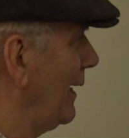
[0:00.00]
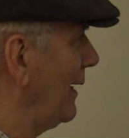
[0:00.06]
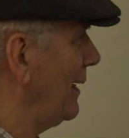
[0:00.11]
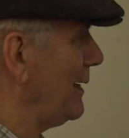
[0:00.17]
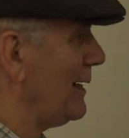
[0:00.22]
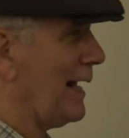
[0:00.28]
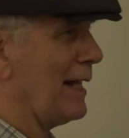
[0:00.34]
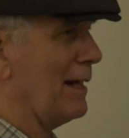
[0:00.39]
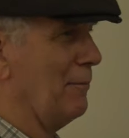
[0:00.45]
an
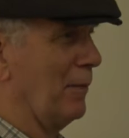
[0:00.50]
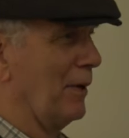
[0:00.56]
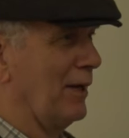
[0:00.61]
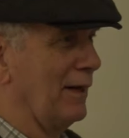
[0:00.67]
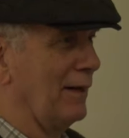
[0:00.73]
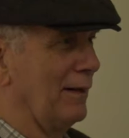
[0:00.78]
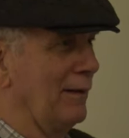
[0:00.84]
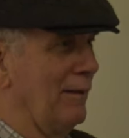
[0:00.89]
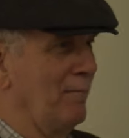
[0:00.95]

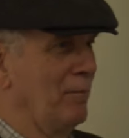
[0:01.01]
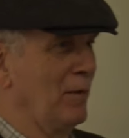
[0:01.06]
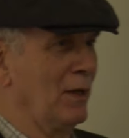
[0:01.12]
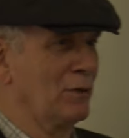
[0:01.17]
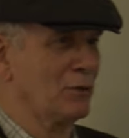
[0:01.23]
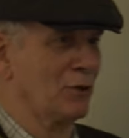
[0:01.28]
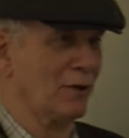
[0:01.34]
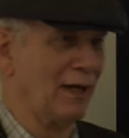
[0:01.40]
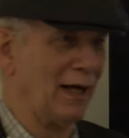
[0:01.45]
enigma.
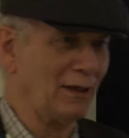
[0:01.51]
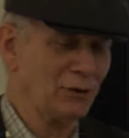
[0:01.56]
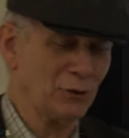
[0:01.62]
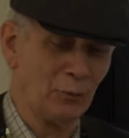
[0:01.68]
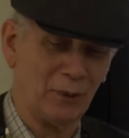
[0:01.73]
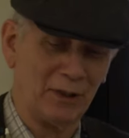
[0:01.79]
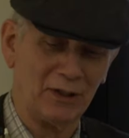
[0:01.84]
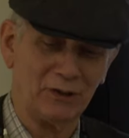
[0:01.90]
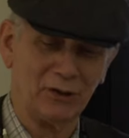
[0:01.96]
So
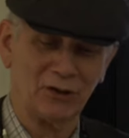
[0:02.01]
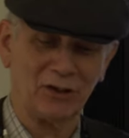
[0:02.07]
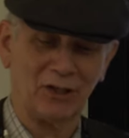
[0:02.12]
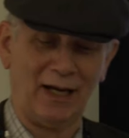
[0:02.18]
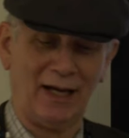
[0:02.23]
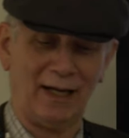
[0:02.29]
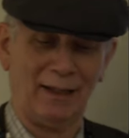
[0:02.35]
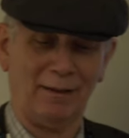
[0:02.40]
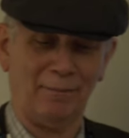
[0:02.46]
that's what he
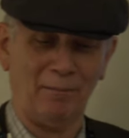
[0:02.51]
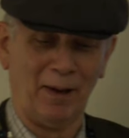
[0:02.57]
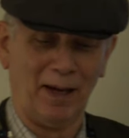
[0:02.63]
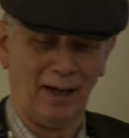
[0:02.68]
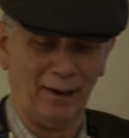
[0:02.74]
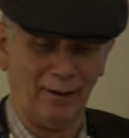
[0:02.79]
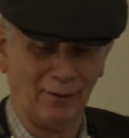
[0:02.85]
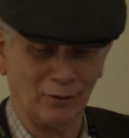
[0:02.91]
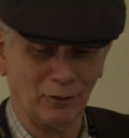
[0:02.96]
said
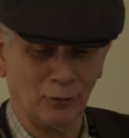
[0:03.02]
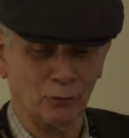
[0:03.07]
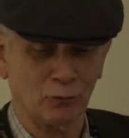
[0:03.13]
about